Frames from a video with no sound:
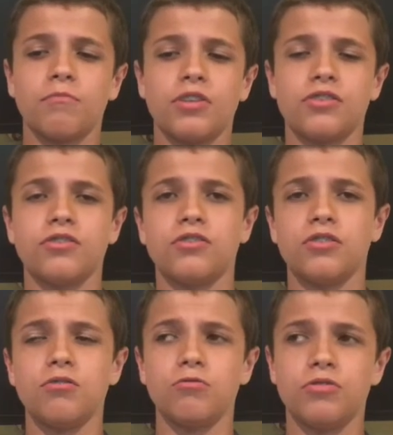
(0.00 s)
this
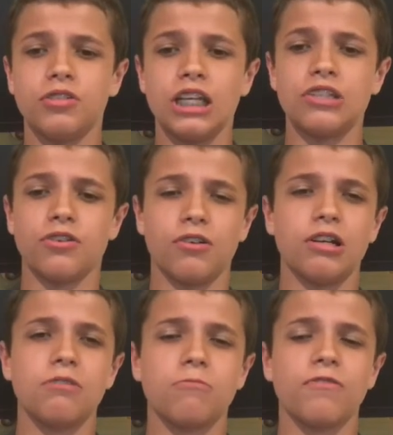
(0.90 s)
new teacher,
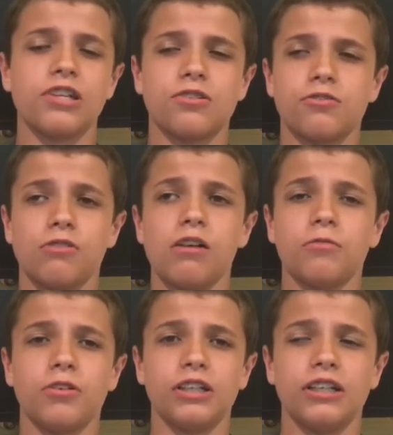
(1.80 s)
Professor
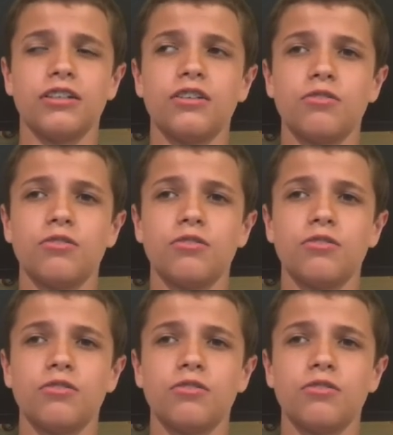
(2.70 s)
Twelverney,